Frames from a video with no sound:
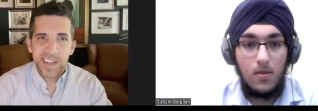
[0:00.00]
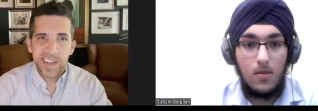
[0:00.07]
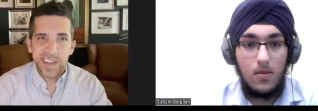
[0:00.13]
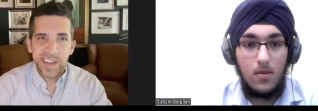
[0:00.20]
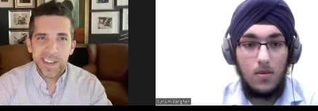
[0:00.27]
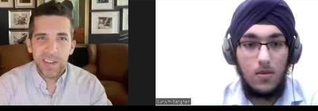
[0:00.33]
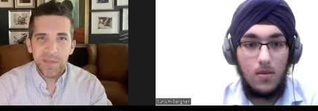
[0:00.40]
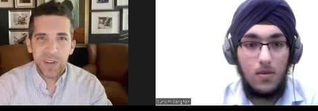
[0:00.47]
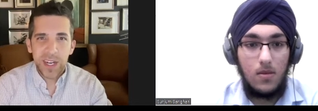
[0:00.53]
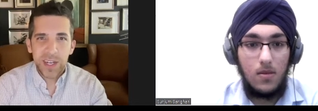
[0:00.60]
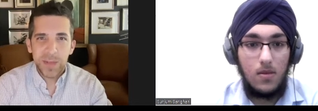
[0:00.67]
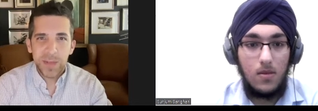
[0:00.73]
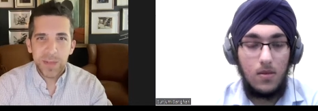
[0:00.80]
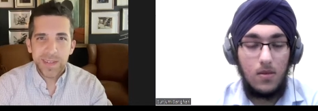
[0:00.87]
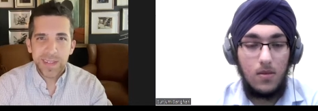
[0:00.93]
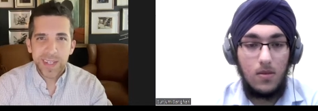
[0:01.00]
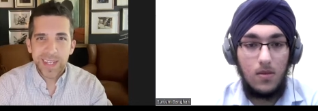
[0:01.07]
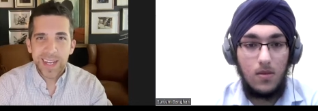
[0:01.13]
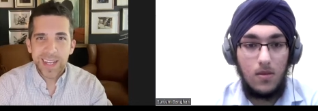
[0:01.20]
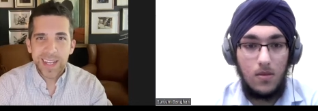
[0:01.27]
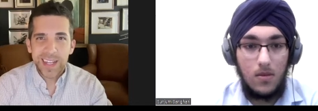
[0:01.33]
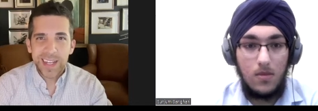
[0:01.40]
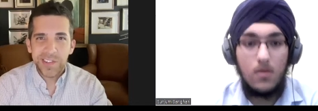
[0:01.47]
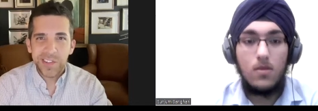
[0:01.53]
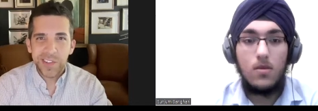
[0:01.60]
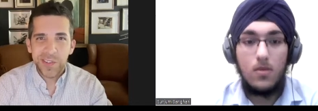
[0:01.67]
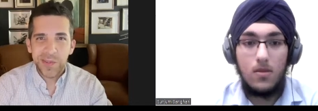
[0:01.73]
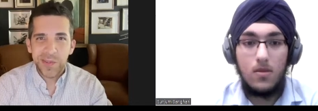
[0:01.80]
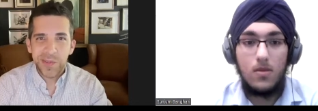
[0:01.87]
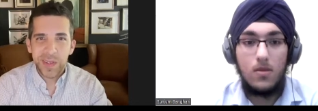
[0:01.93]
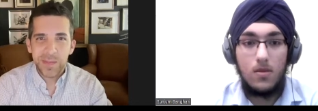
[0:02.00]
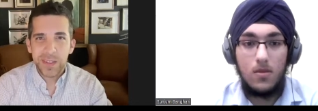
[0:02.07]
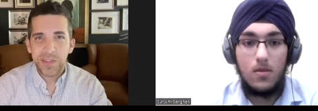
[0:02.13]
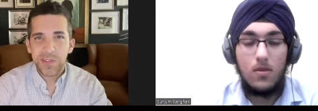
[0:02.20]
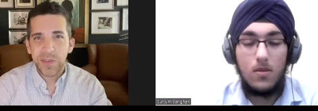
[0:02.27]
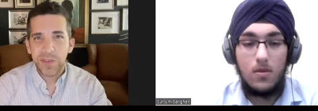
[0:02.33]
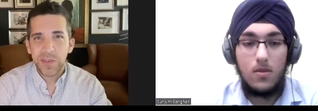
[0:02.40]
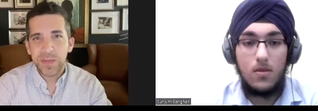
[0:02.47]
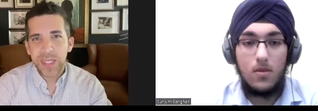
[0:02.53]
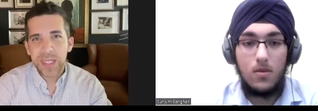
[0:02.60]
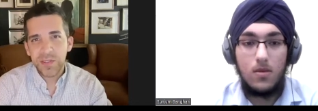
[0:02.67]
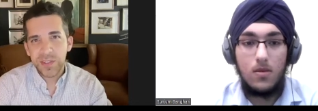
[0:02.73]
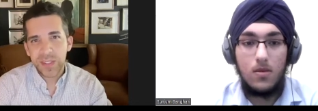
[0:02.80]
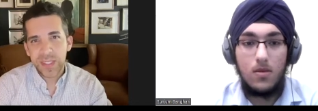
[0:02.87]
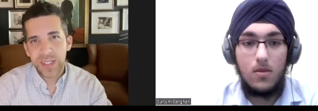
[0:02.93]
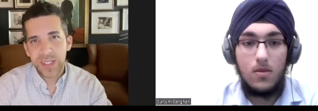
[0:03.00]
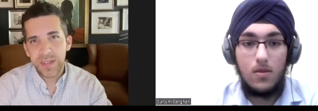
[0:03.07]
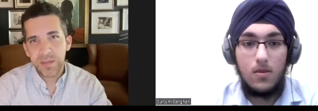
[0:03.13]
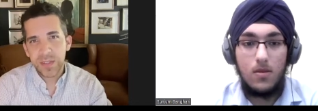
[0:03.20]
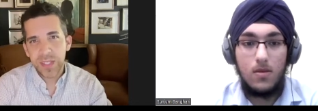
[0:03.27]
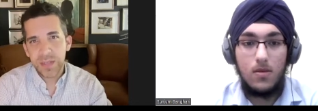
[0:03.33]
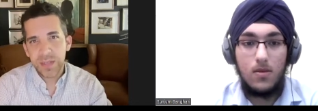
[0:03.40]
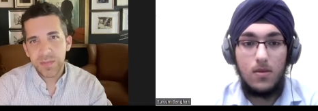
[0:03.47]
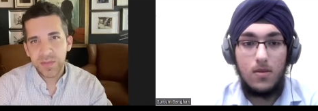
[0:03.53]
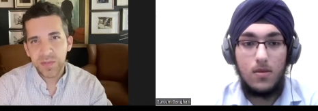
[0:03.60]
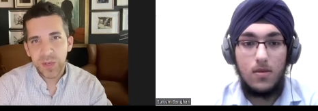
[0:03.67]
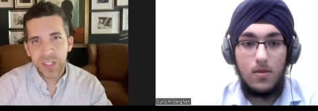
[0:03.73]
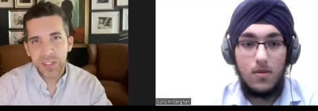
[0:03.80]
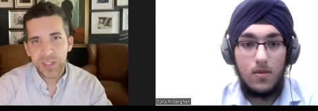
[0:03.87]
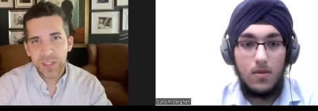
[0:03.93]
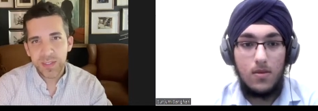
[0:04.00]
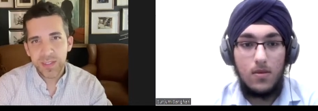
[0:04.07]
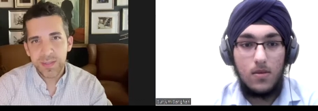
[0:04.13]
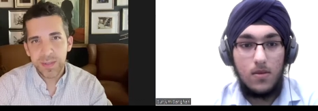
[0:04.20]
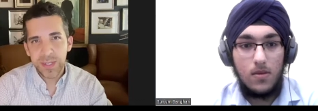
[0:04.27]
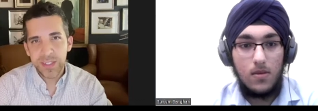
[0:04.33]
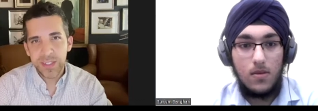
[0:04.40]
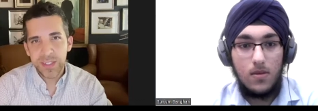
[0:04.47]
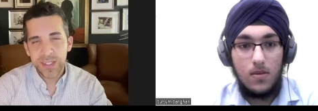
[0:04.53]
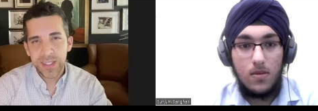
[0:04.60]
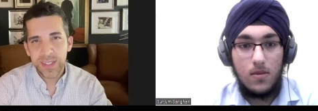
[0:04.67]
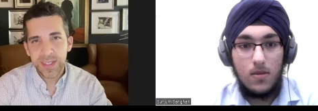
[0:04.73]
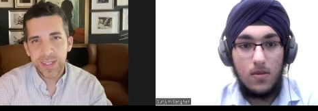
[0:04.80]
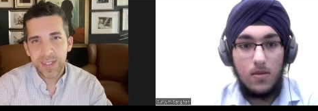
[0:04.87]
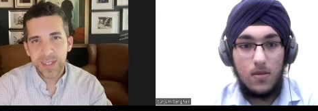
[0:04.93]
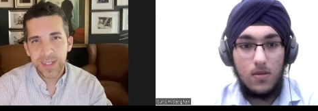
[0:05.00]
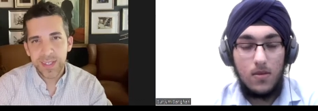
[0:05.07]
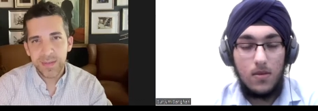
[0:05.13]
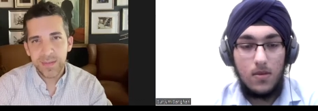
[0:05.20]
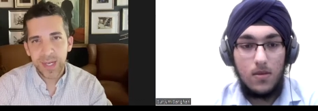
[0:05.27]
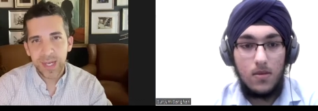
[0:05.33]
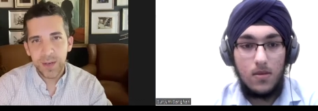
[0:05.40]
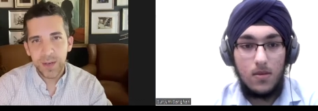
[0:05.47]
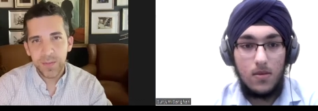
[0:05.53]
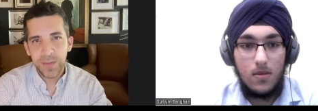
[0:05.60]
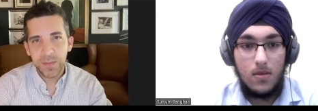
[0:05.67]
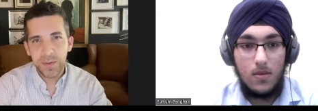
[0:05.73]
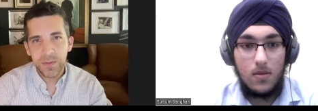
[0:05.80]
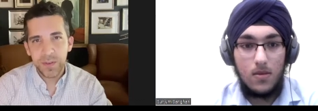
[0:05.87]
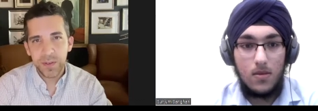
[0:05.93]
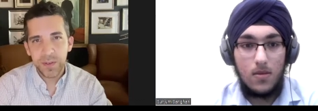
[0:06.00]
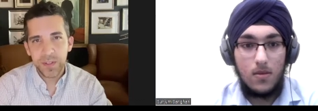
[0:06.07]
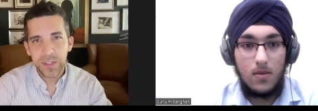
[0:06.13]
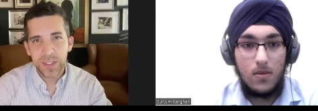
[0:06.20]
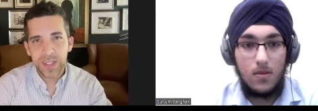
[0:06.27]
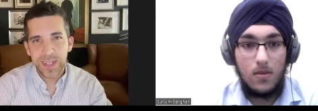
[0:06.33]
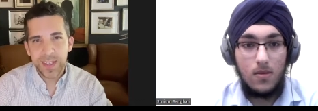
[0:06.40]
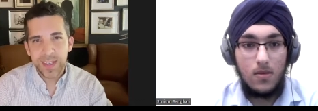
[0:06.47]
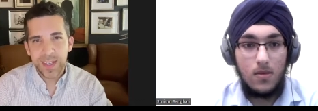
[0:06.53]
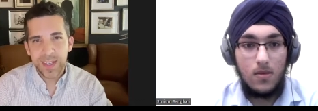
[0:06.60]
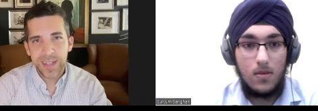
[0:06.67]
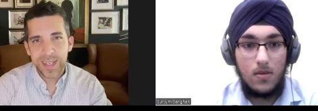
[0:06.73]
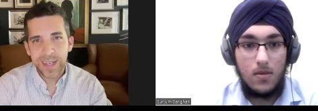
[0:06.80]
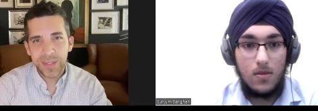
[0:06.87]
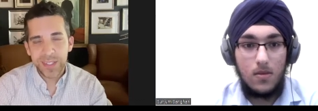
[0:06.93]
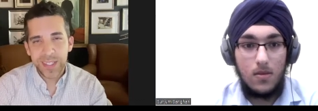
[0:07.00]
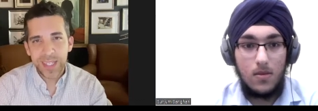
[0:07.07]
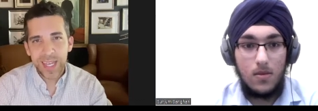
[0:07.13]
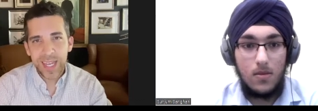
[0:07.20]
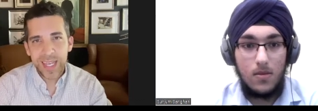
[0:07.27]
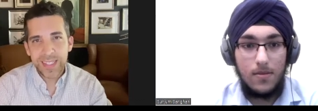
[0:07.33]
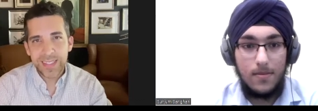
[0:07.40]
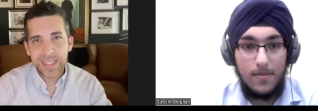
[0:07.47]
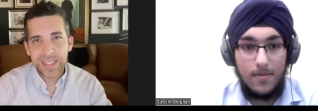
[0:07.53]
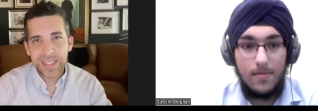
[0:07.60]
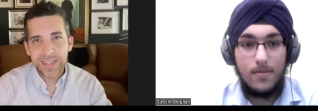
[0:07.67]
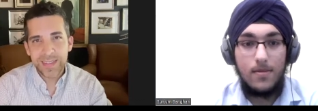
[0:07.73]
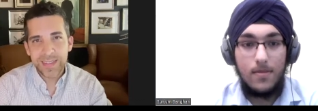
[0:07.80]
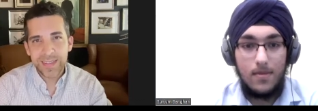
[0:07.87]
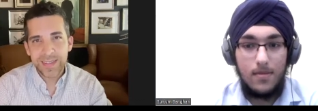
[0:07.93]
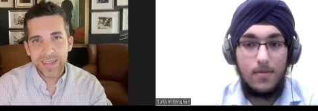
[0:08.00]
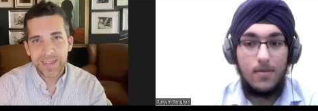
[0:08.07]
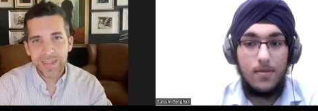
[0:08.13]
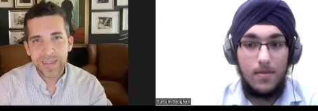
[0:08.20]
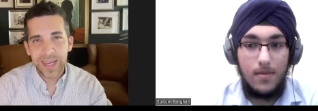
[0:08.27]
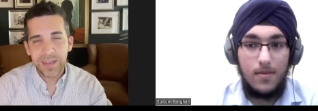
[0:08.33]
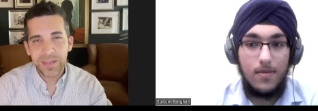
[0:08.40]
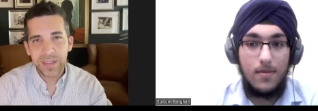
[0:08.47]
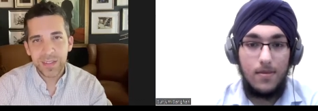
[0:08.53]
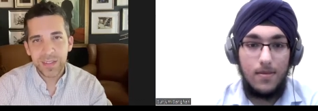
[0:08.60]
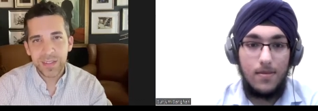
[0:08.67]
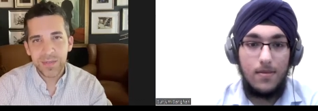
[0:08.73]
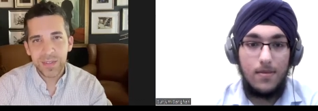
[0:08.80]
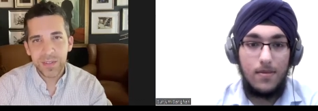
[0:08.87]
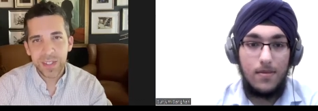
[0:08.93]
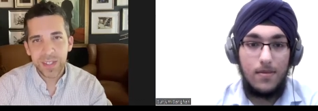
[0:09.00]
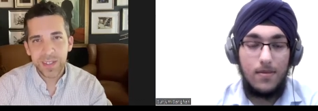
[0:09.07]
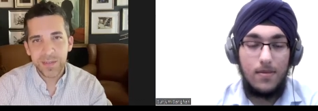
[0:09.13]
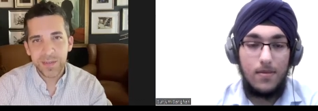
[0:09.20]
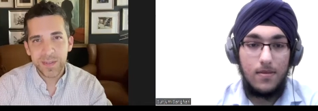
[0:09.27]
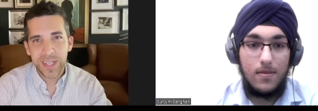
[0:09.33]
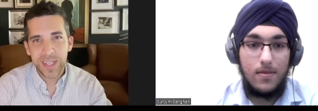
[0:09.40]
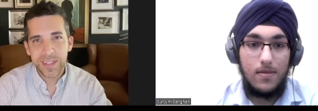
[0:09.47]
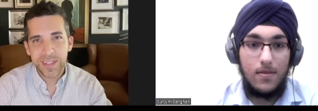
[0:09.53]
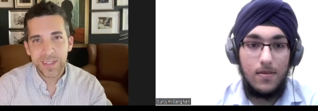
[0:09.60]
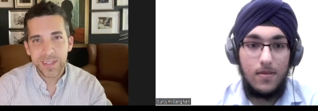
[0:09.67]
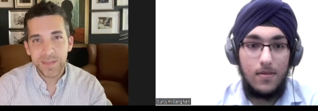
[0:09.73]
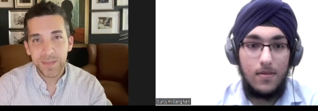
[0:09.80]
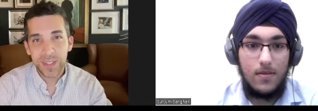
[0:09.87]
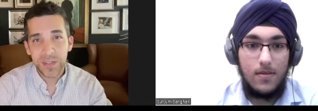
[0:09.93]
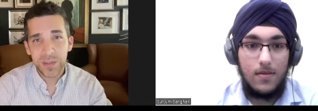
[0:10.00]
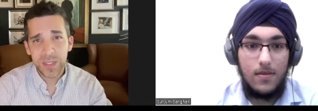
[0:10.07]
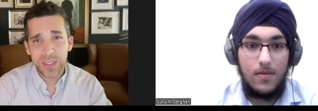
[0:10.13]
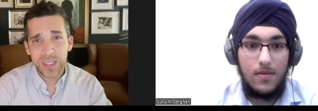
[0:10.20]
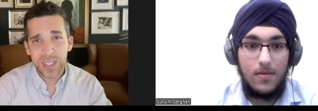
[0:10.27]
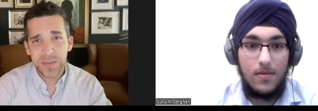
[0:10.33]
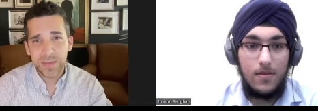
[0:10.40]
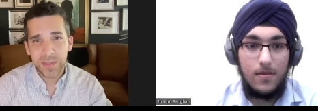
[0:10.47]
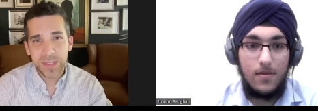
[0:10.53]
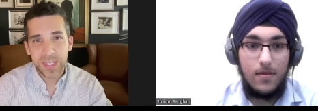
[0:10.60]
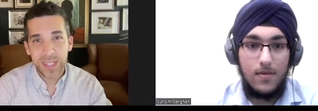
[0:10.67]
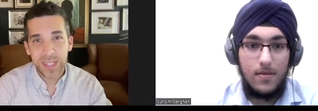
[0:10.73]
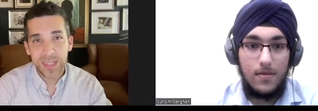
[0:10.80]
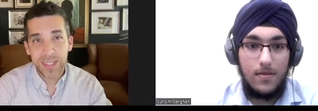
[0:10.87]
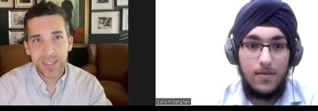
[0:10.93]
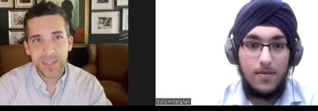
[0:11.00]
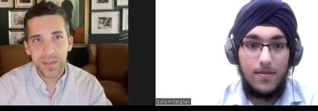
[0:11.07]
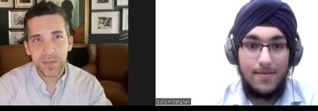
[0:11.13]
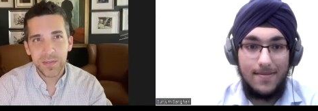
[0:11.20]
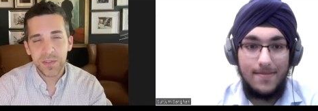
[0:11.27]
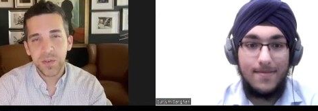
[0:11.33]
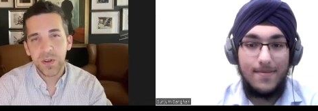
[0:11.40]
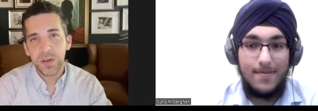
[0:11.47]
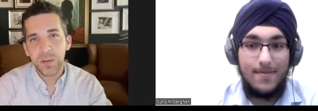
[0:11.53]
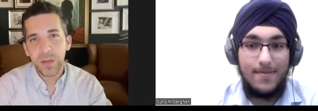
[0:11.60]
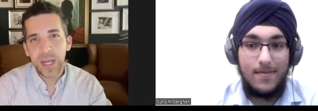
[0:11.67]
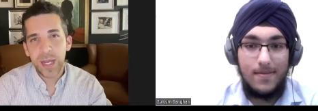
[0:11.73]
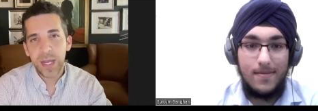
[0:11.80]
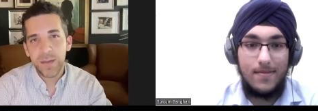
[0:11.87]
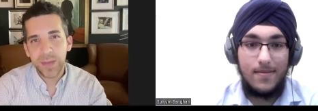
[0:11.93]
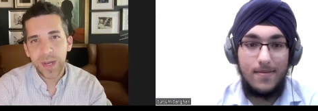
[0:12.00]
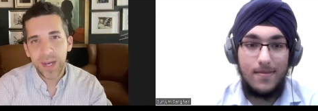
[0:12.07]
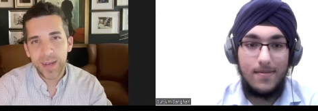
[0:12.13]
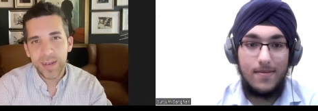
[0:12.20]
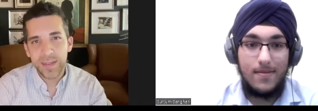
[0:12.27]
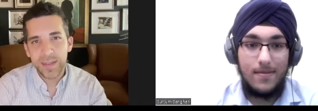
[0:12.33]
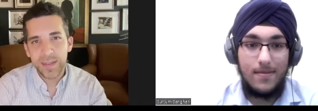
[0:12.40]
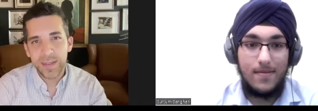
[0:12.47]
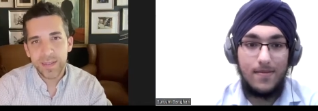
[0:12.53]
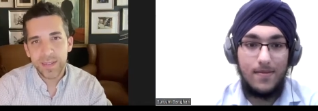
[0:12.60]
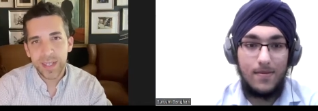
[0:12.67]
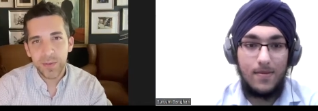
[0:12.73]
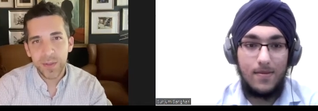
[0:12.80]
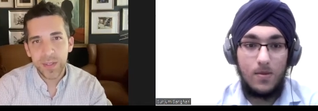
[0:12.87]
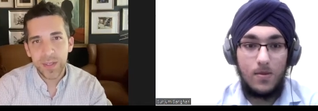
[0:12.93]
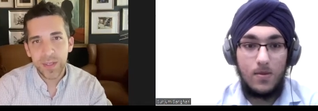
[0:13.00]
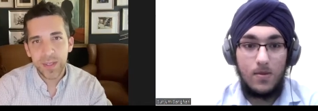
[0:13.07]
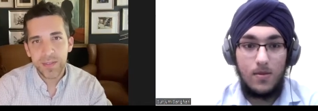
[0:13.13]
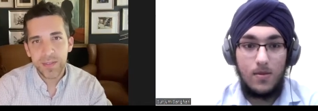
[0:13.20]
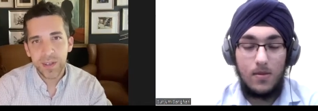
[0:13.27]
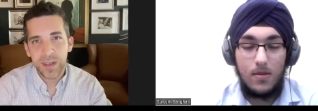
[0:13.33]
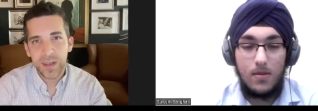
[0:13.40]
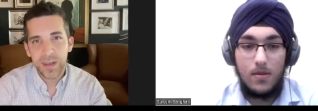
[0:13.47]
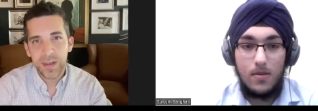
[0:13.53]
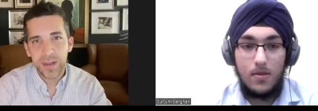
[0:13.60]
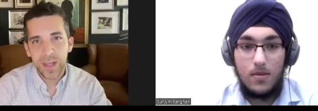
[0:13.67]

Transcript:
Speaker 1: uh, environments like high altitude. I'm extremely interested in those types of questions, especially um, how people first adapted to the Andes thousands of years ago to actually be so successful and then lead to those incredible empires that we saw